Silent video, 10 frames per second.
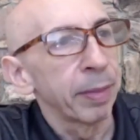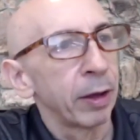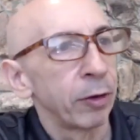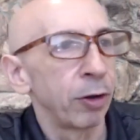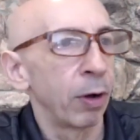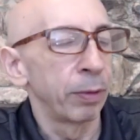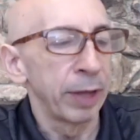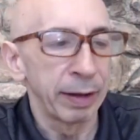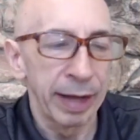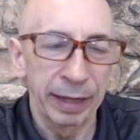so
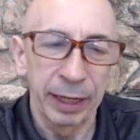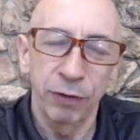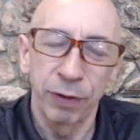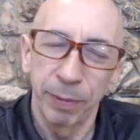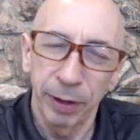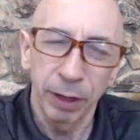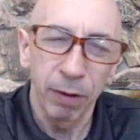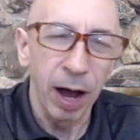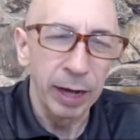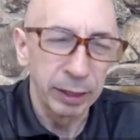they at least
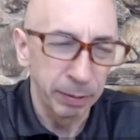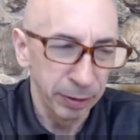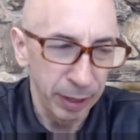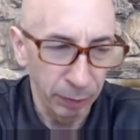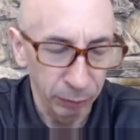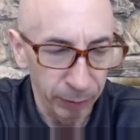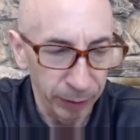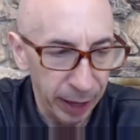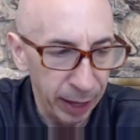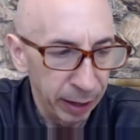familiarize themselves
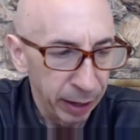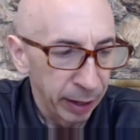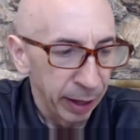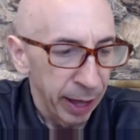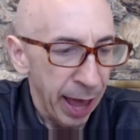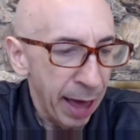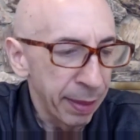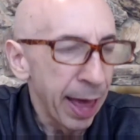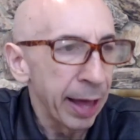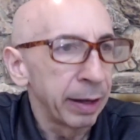with it. And
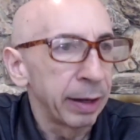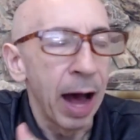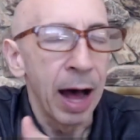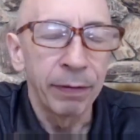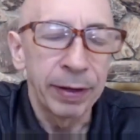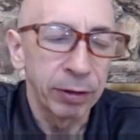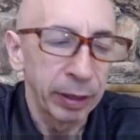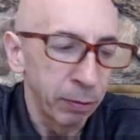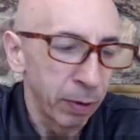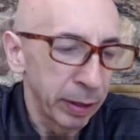then
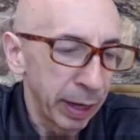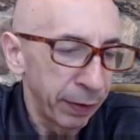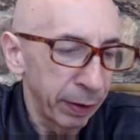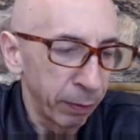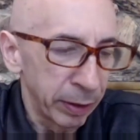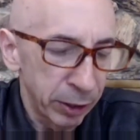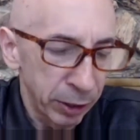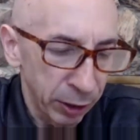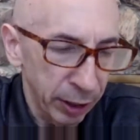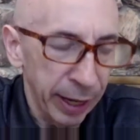obviously, once you're
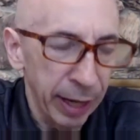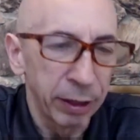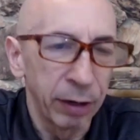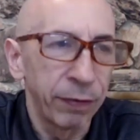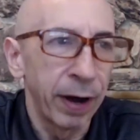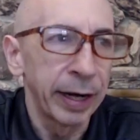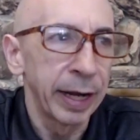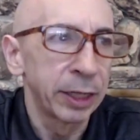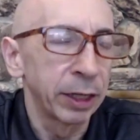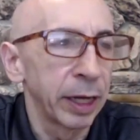going to get into the
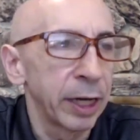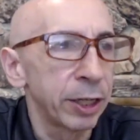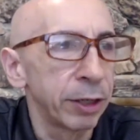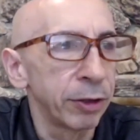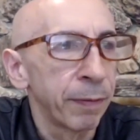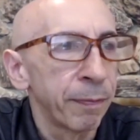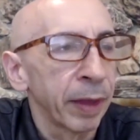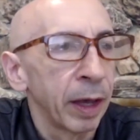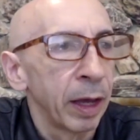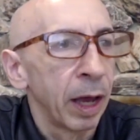financial issues,
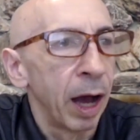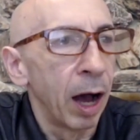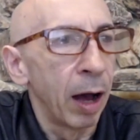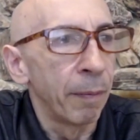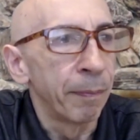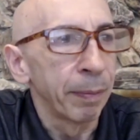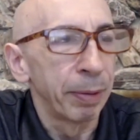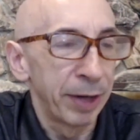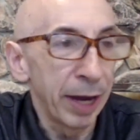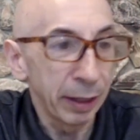
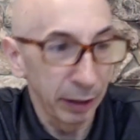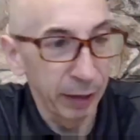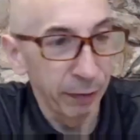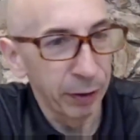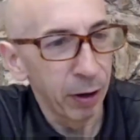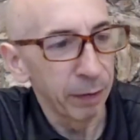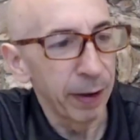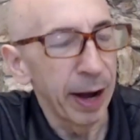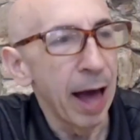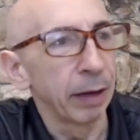particularly if you're talking
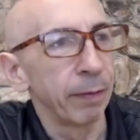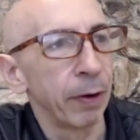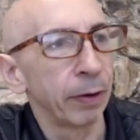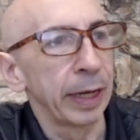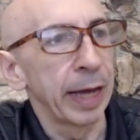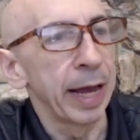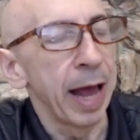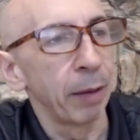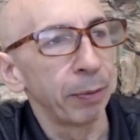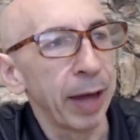about alimony, it
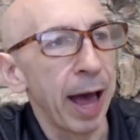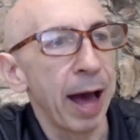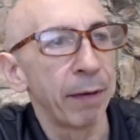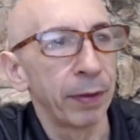helps to have